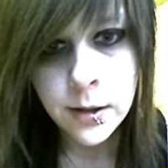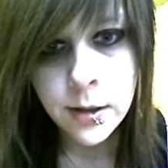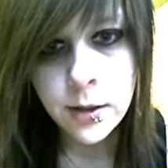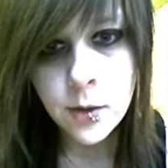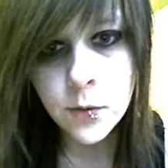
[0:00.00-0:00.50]

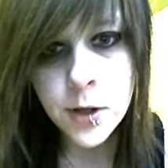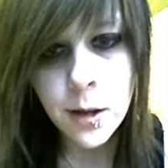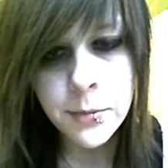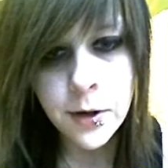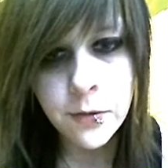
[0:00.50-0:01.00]
You've
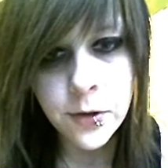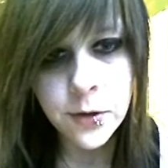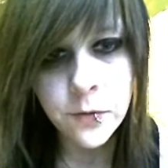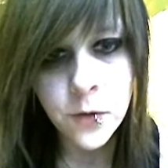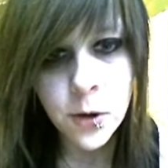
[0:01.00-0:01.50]
come here for the
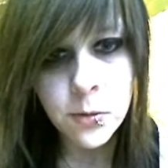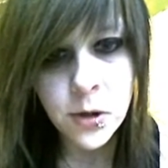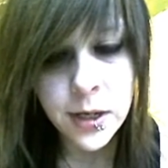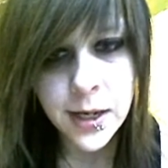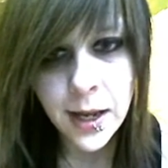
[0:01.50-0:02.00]
furball
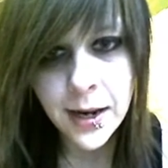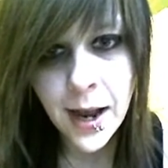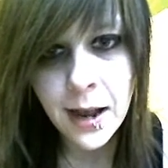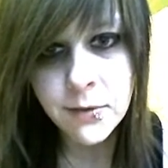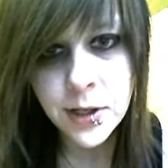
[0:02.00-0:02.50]
again,
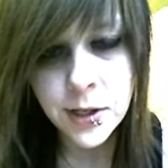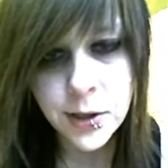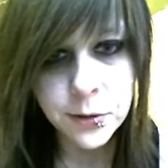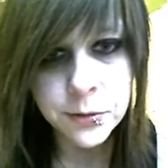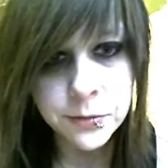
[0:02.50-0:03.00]
haven't
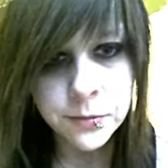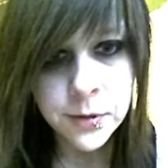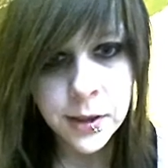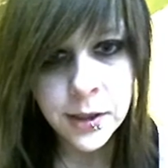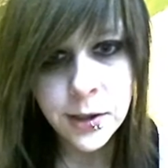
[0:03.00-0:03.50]
you?
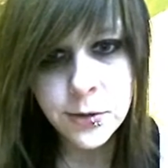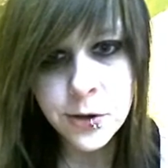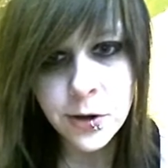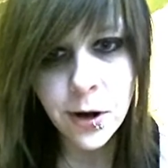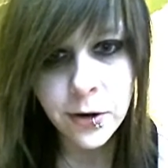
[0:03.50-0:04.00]
You
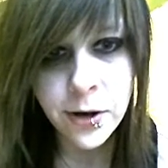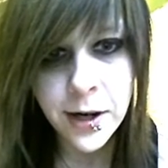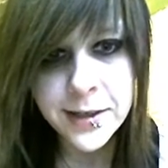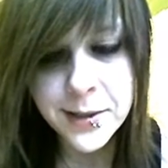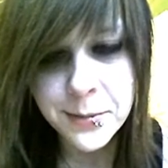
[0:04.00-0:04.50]
sure are
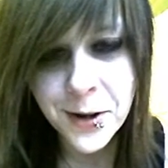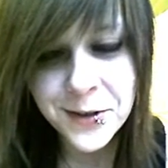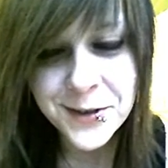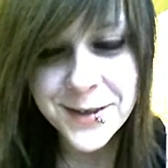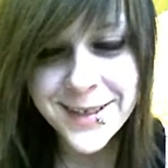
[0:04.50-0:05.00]
crazy about
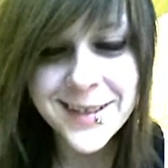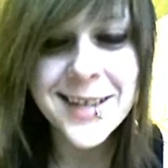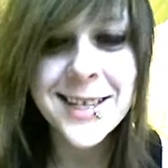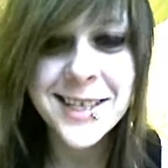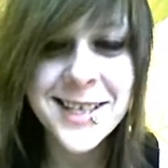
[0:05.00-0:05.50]
those
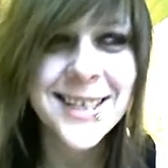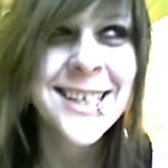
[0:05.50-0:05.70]
things.